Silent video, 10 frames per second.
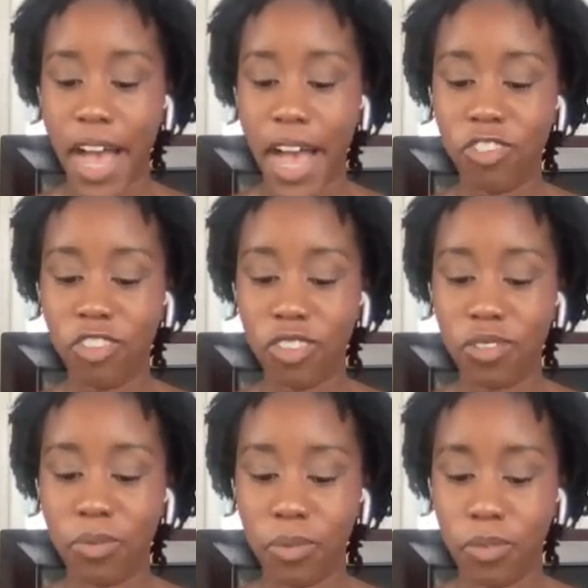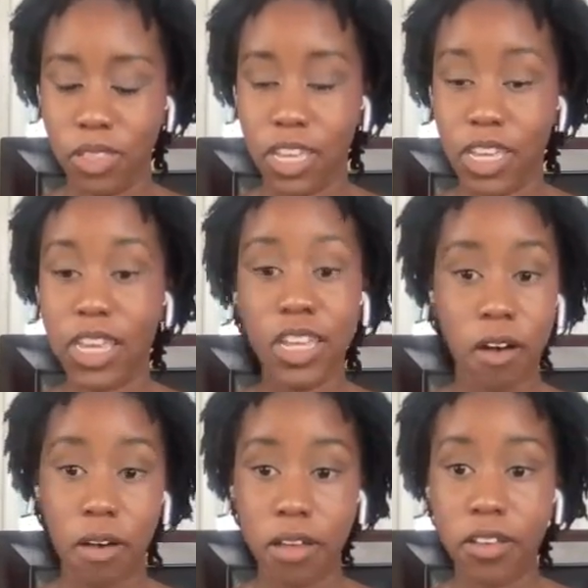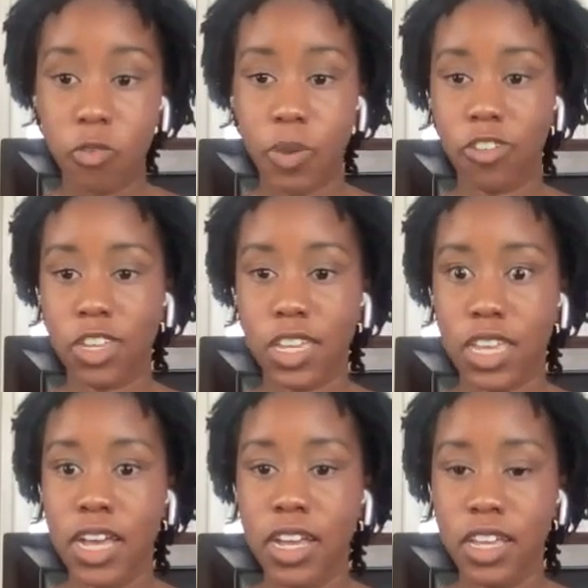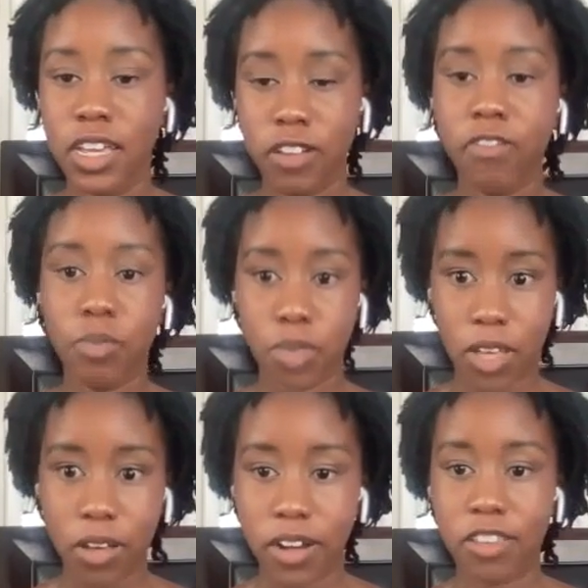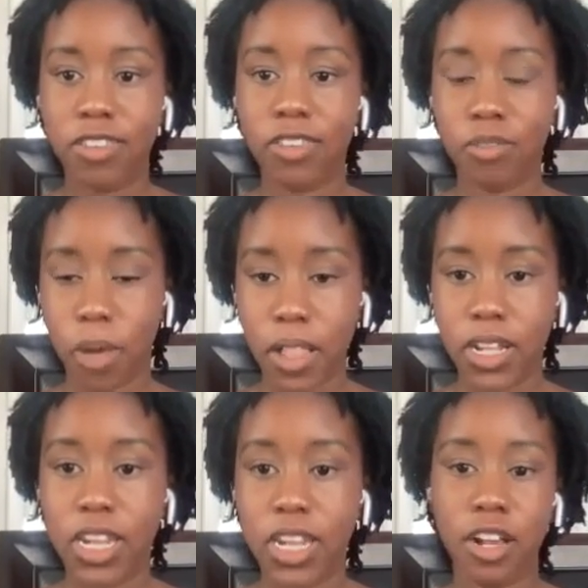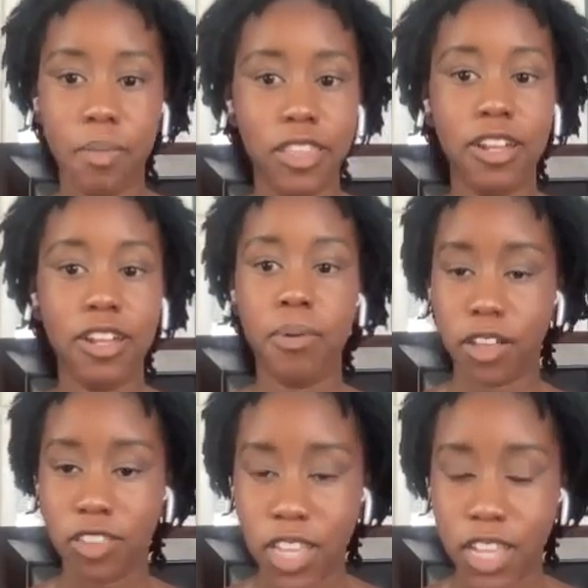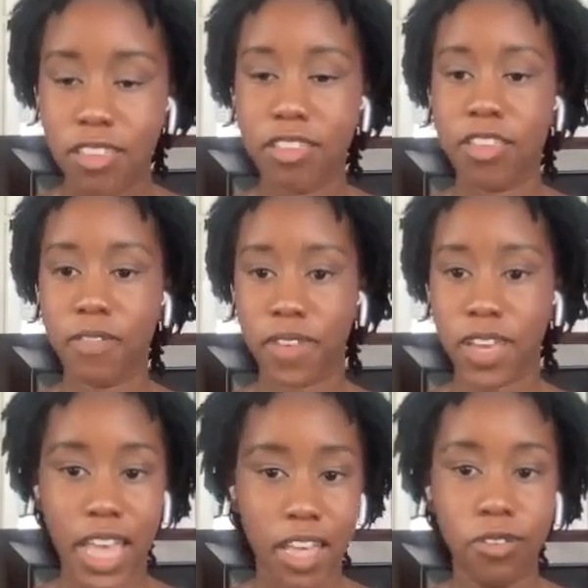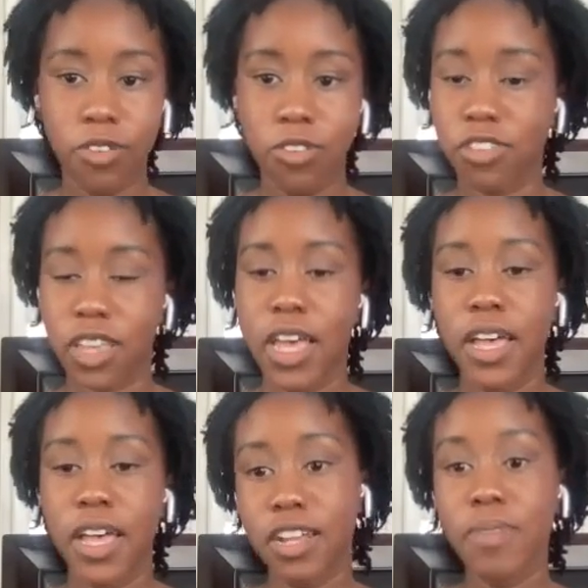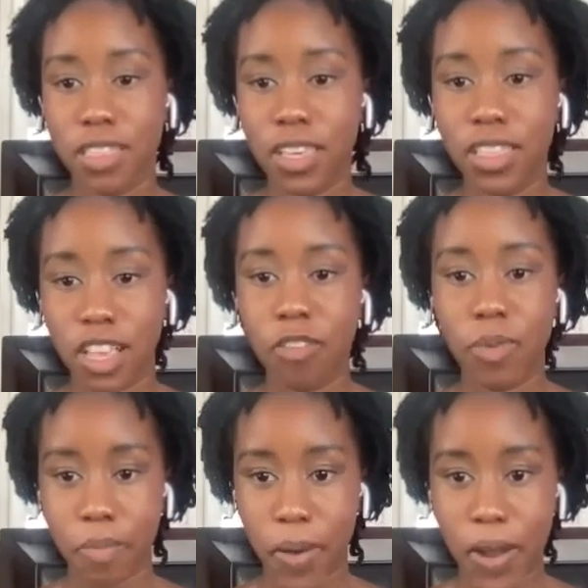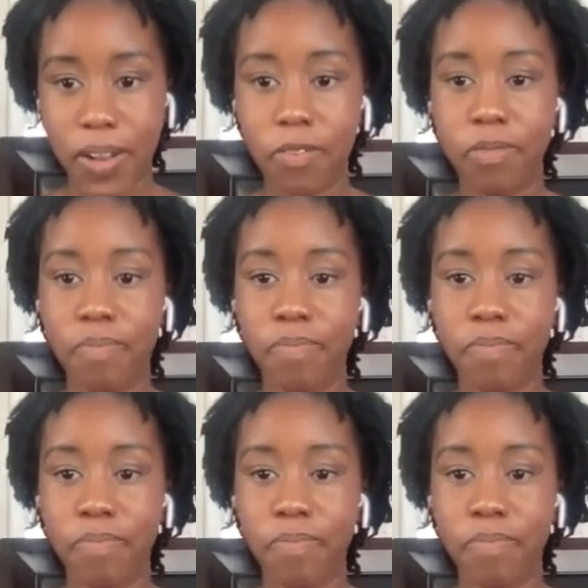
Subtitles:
I just was really in awe, especially hearing from young artists as well and hearing about their process and stuff like that. It was just an amazing thing to be a part of.